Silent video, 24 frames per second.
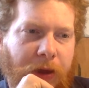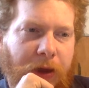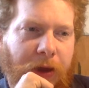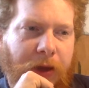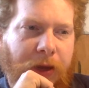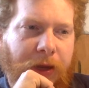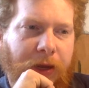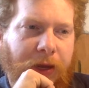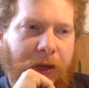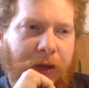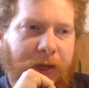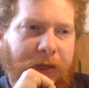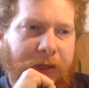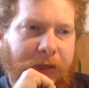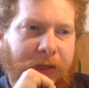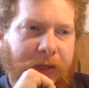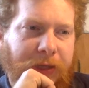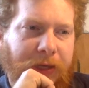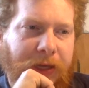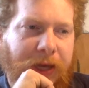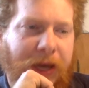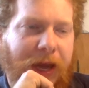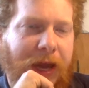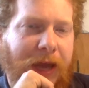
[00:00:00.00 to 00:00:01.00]
And I gotta
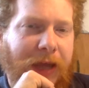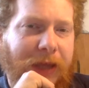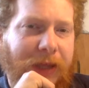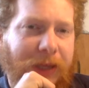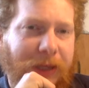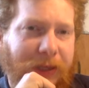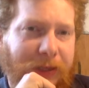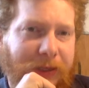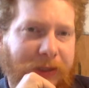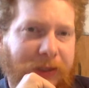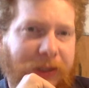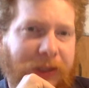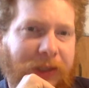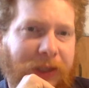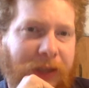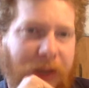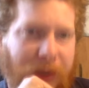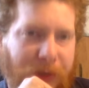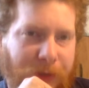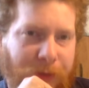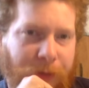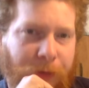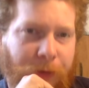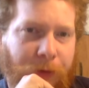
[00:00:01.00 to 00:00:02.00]
tell you, I think there's a
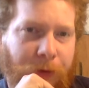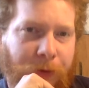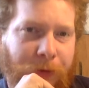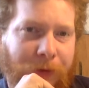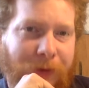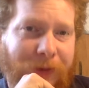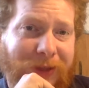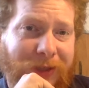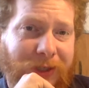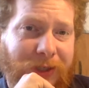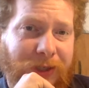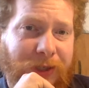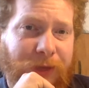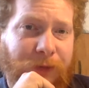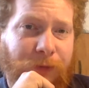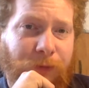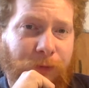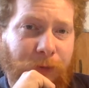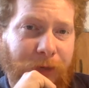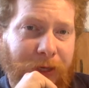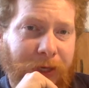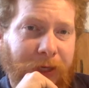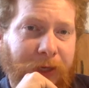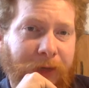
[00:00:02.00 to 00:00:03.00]
lot more to it than just
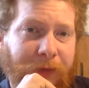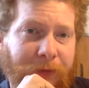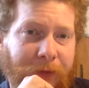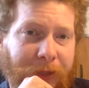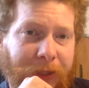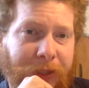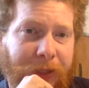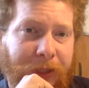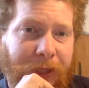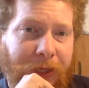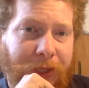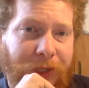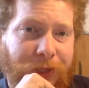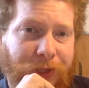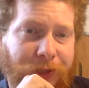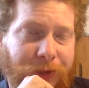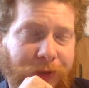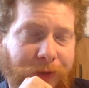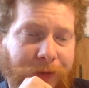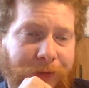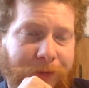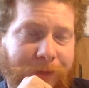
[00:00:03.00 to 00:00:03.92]
winning re-election.